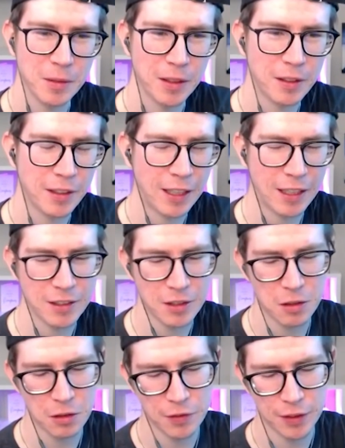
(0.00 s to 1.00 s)
whether they have a
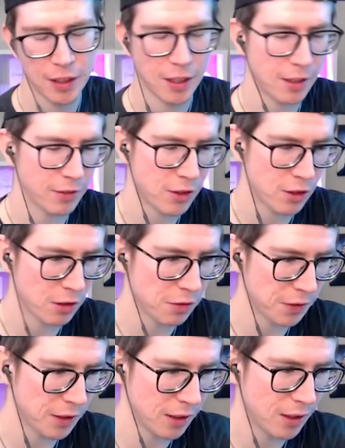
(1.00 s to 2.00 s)
trophy, not have a
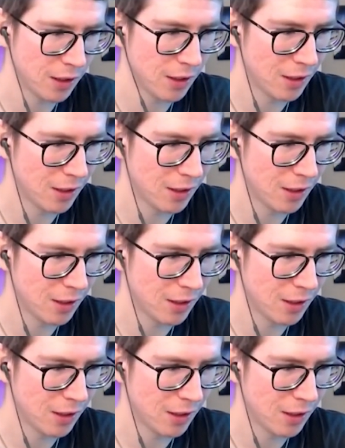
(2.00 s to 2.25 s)
trophy.